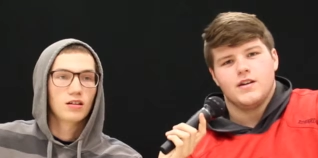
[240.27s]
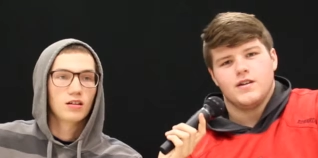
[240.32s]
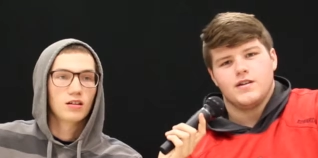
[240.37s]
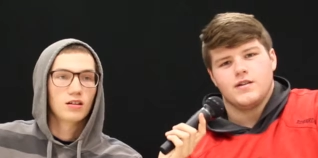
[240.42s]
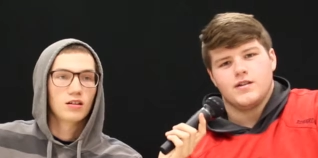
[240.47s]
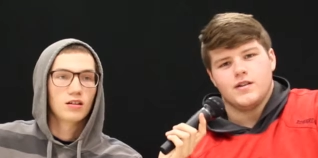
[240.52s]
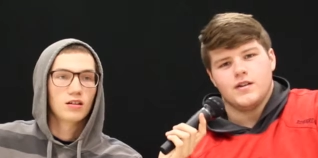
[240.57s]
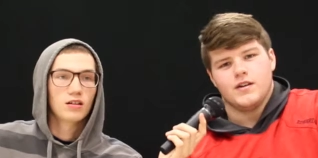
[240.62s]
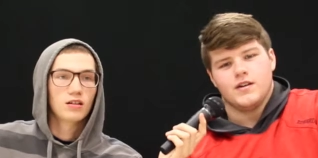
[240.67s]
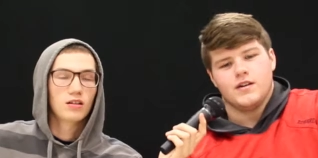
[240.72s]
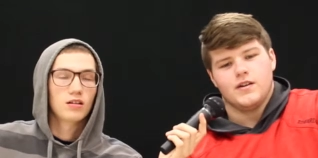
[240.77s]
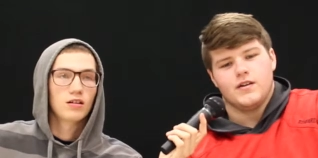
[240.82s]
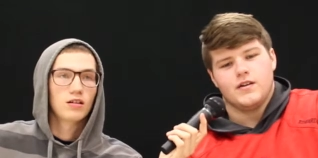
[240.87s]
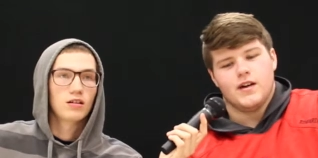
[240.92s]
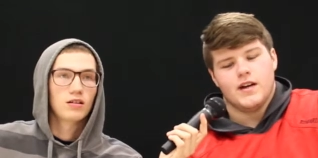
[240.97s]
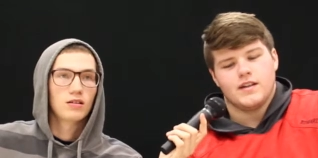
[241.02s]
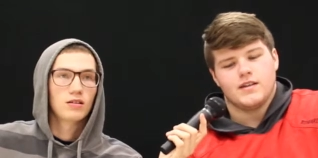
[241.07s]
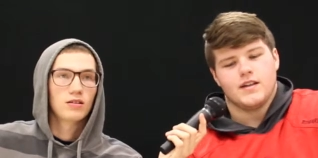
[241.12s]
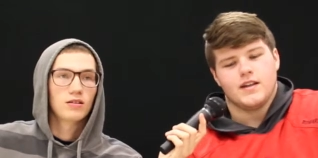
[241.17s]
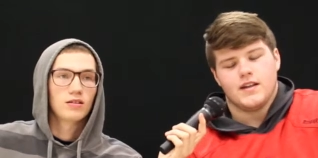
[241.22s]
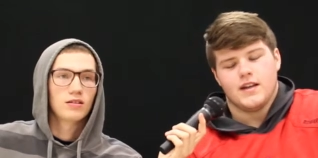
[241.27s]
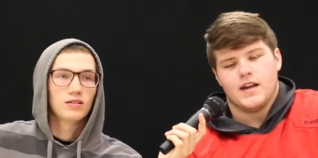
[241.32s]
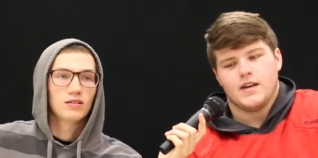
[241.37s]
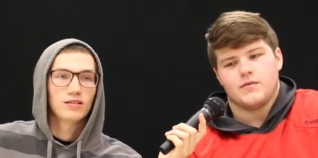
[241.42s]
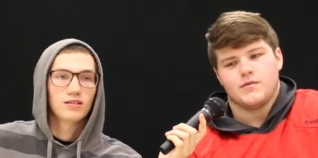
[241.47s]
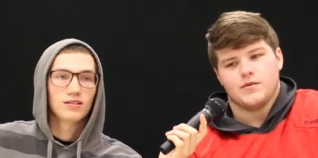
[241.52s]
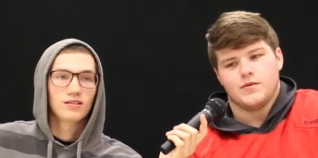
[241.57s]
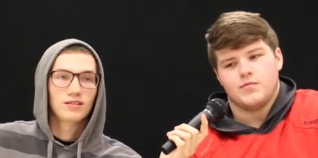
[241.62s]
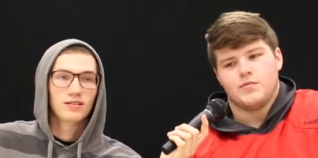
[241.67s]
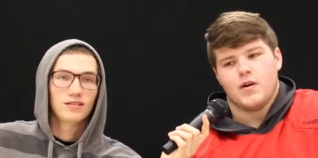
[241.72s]
Speaker 1: So I'd say that
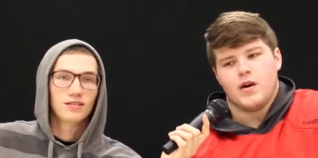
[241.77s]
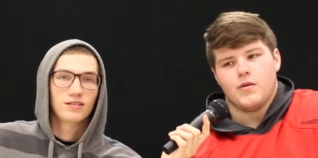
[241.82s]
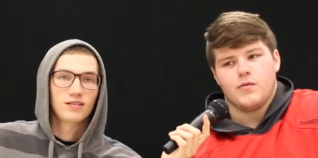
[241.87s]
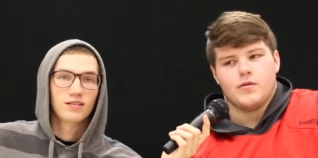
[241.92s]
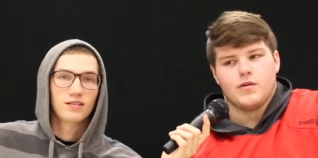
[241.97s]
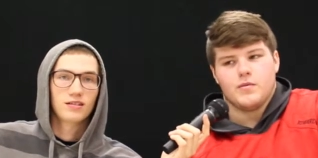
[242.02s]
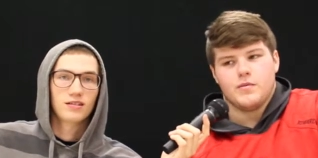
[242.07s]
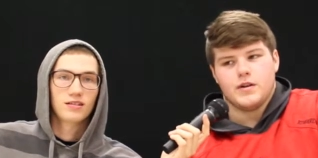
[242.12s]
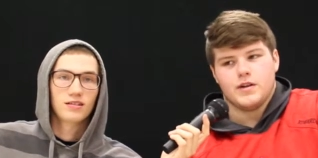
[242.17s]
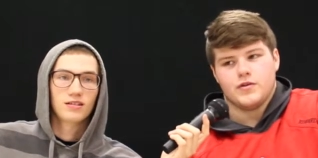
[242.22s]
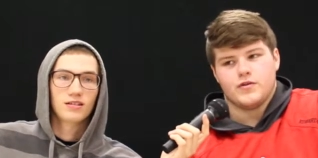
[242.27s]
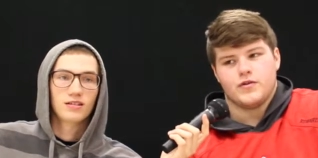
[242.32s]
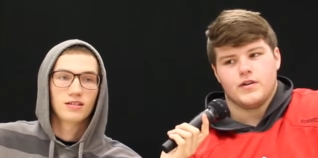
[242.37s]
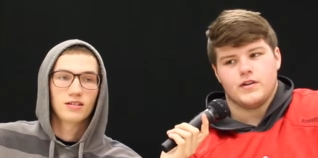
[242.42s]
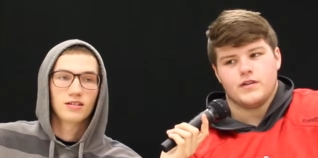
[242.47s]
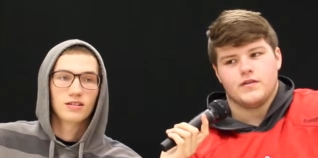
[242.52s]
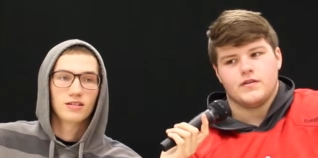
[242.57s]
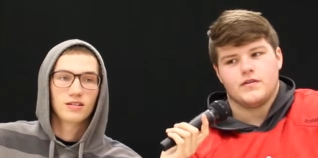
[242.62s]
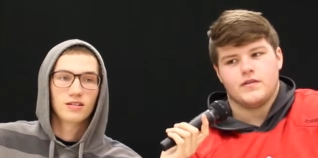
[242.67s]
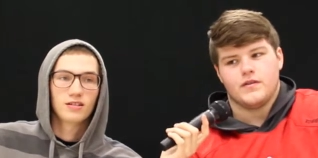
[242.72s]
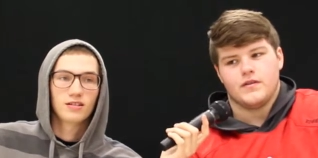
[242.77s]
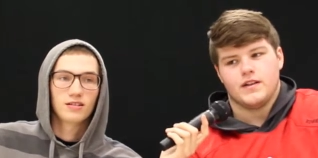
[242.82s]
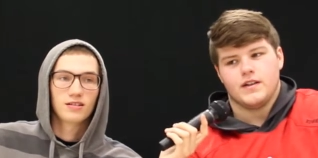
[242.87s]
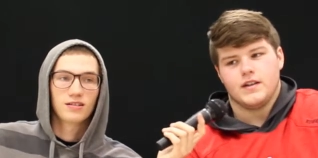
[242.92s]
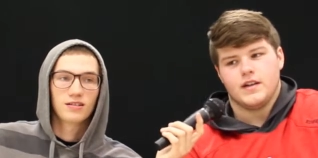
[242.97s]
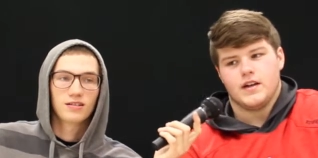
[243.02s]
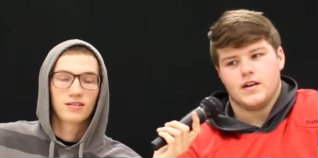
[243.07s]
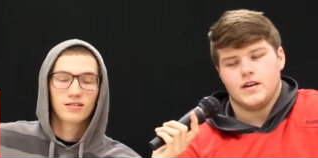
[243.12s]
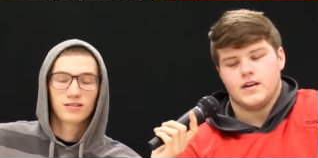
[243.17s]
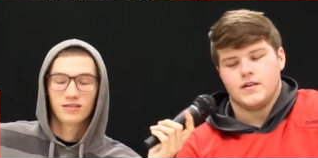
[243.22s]
was probably one of the biggest trends of the
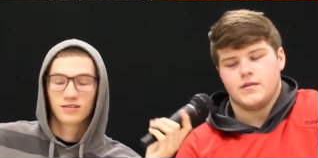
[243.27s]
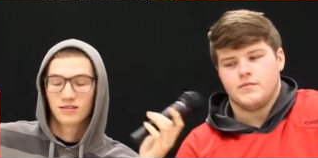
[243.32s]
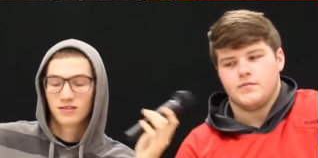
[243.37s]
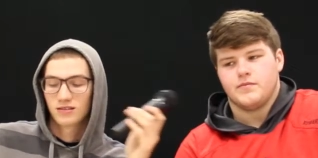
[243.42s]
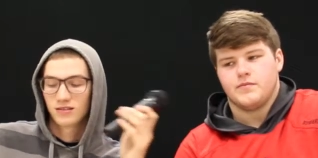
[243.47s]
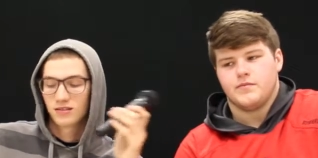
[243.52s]
entire year.